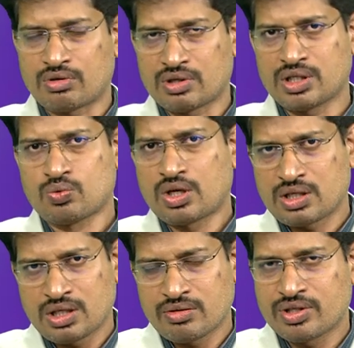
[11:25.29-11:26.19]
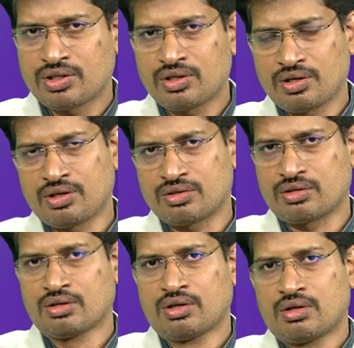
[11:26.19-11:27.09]
That is what equity is,
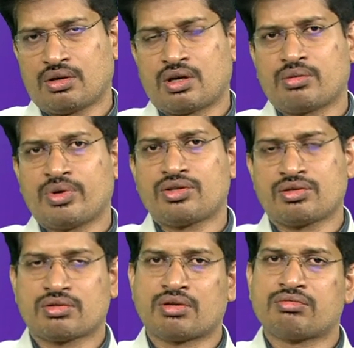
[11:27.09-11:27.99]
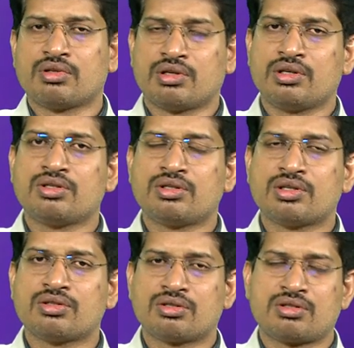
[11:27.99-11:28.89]
on the basis of the
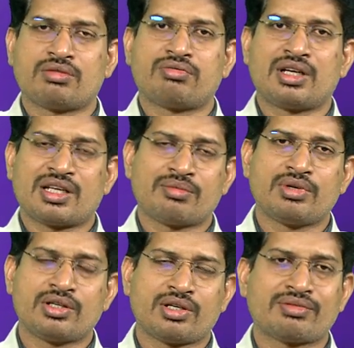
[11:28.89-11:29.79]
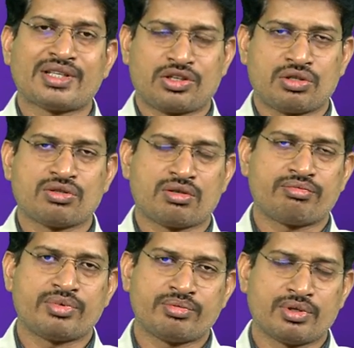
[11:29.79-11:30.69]
intensity of vulnerability of sections of
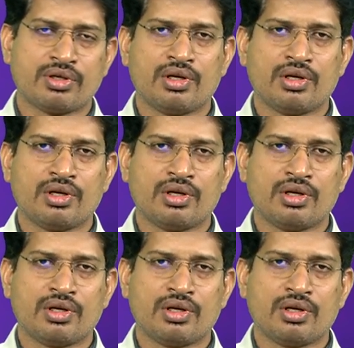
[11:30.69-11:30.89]
people